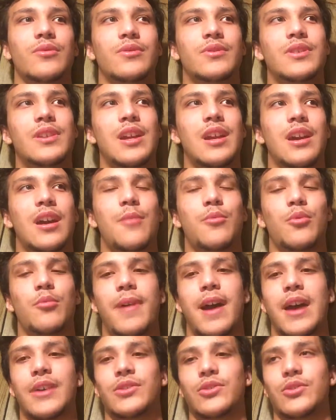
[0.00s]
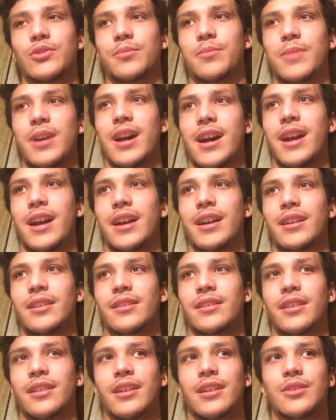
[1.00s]
see a couple passers-by,
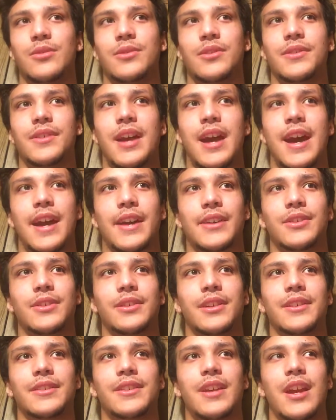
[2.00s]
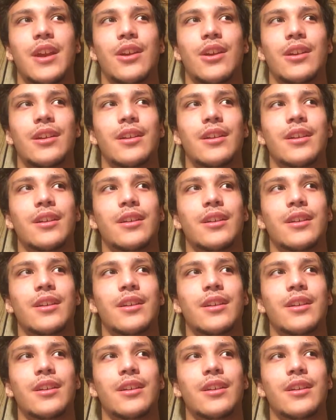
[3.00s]
and like you just accidentally say,